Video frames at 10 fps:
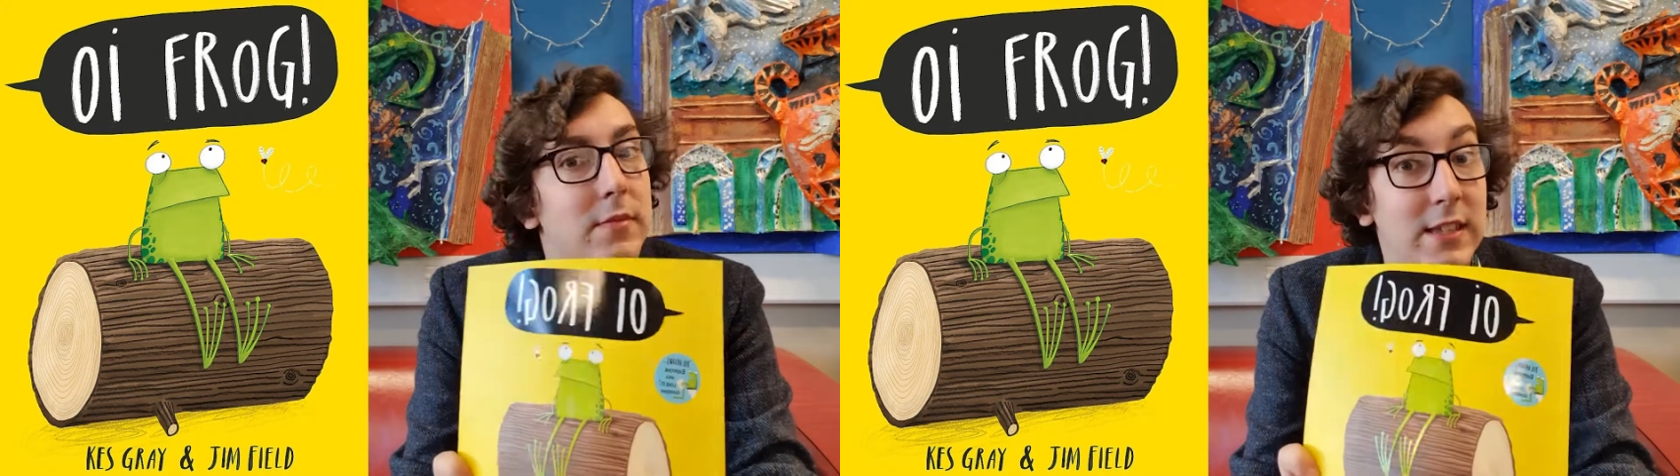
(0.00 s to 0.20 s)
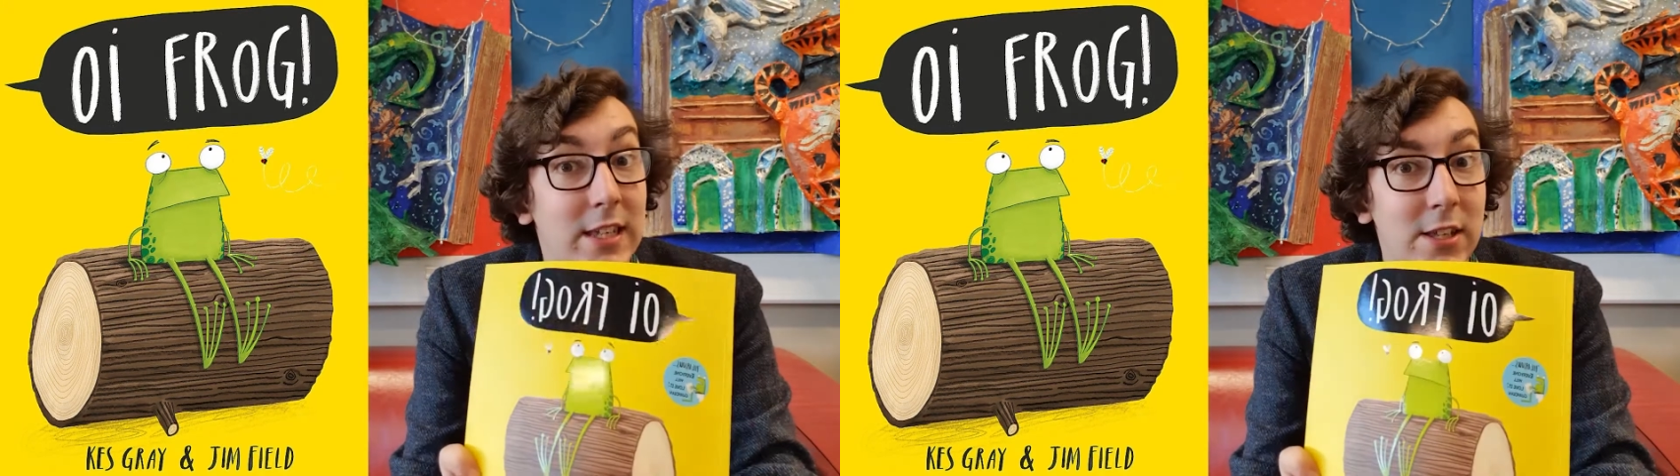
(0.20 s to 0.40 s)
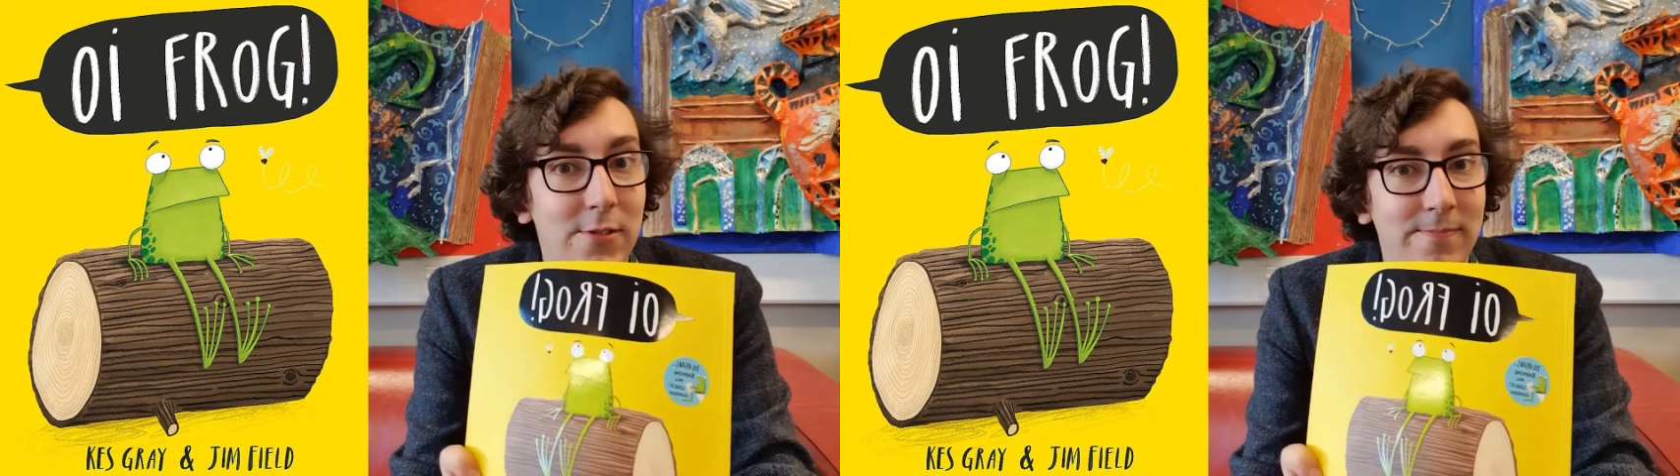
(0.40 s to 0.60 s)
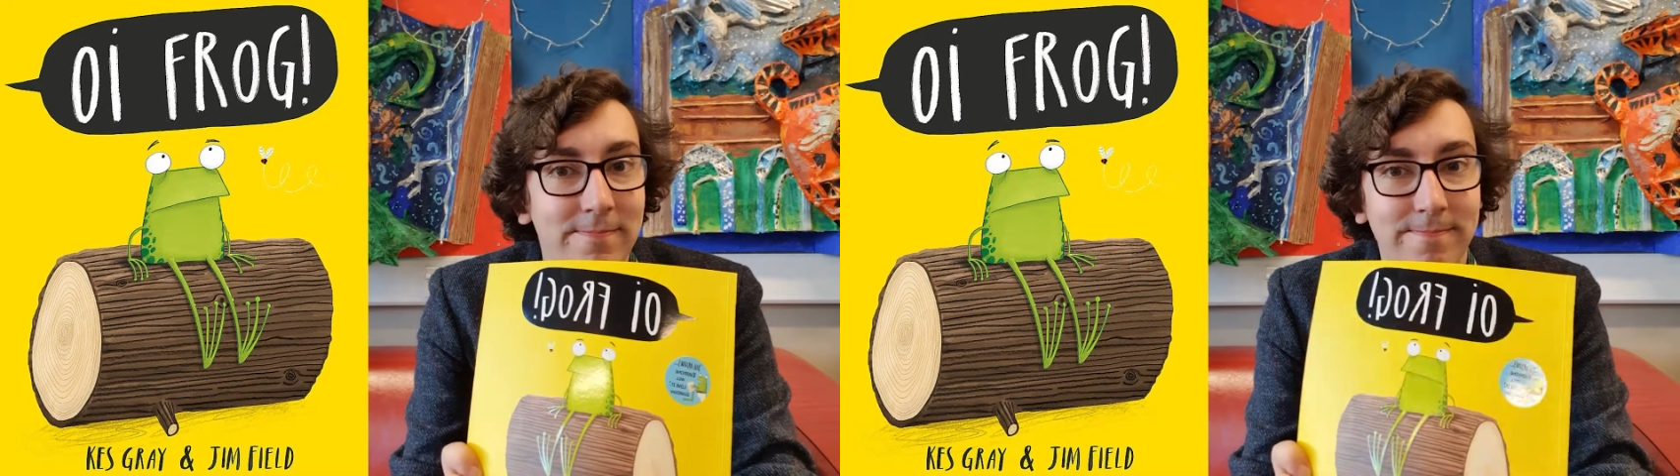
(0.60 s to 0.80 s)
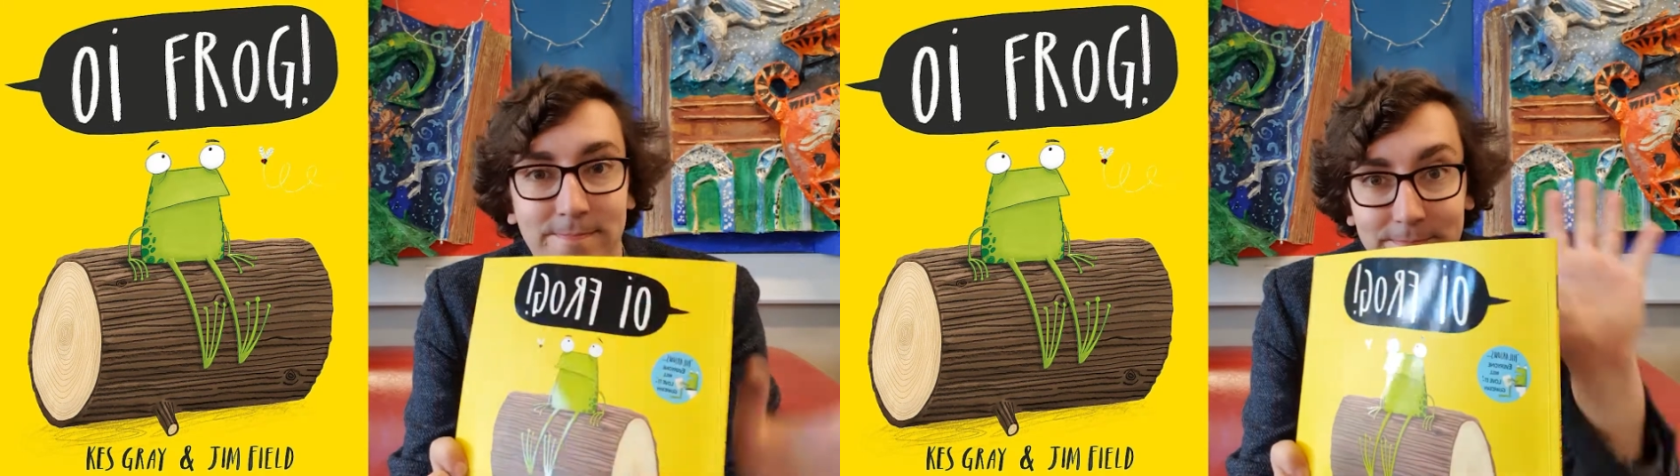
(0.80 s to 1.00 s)
See you soon.
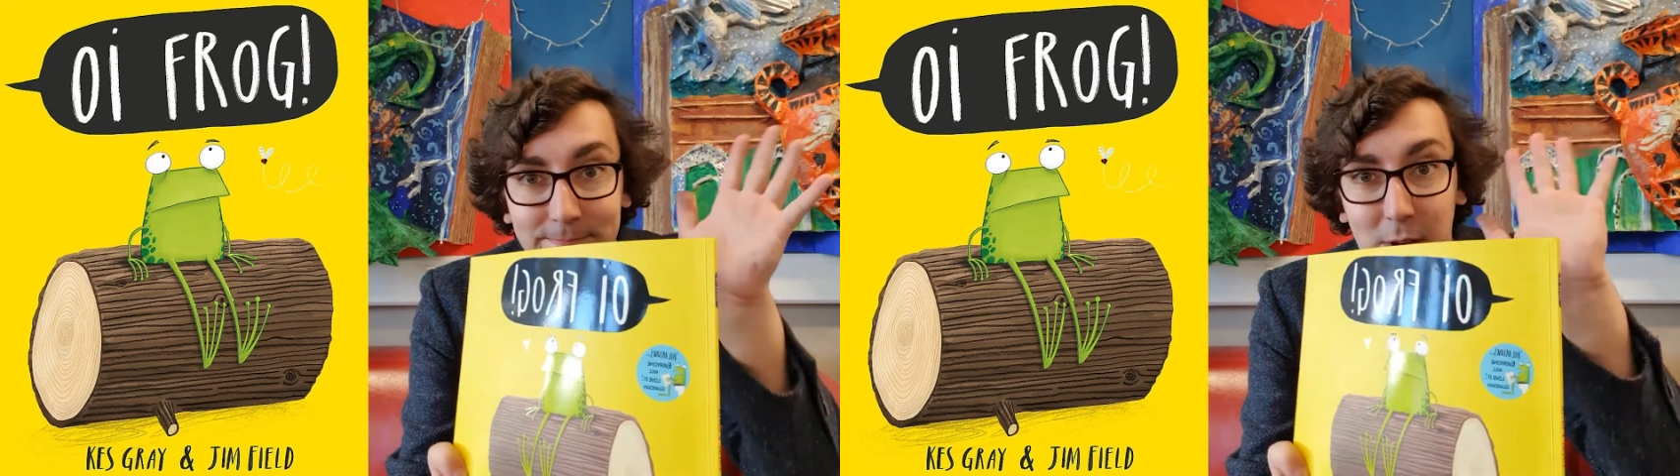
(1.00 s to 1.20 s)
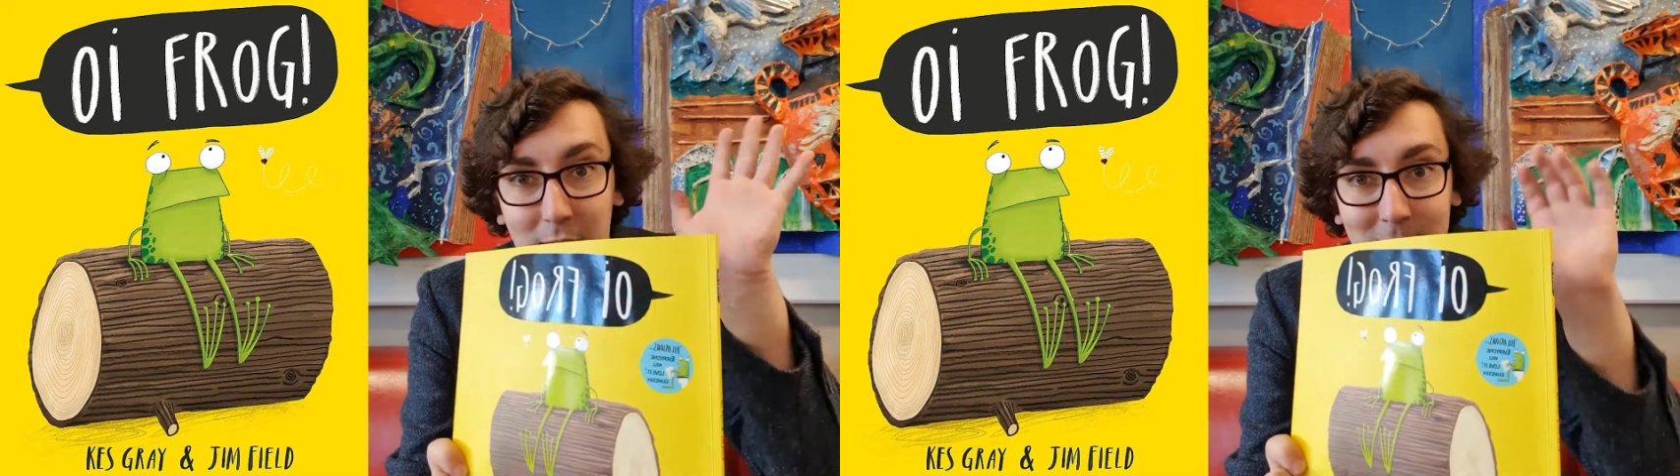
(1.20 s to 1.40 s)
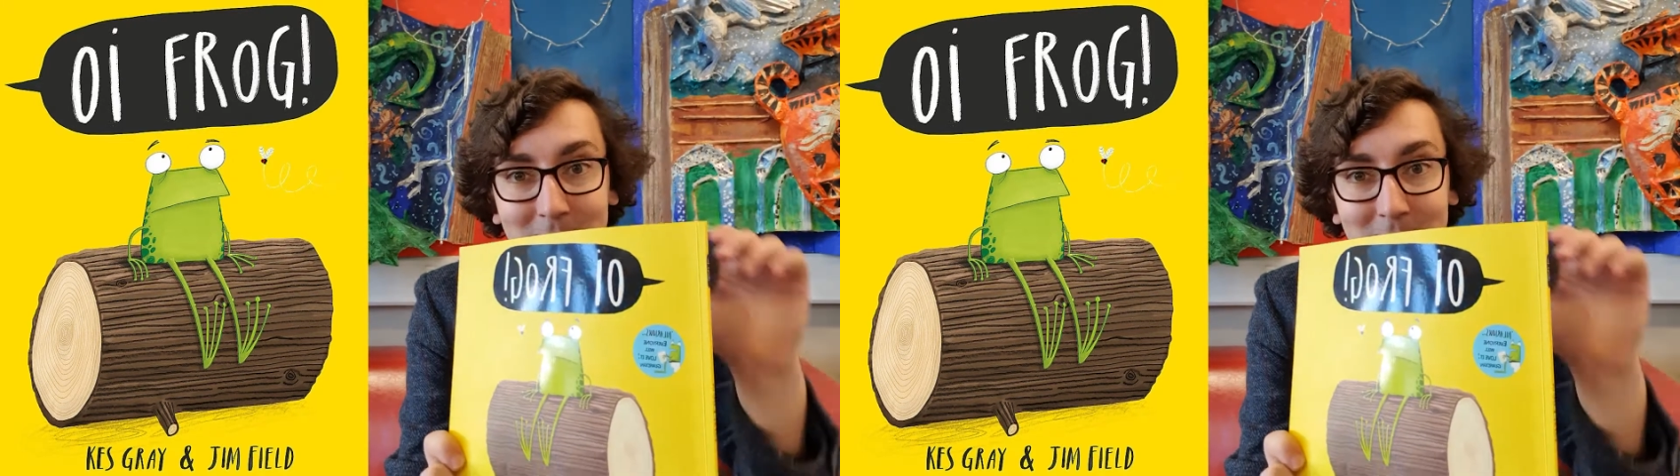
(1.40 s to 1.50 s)
Bye.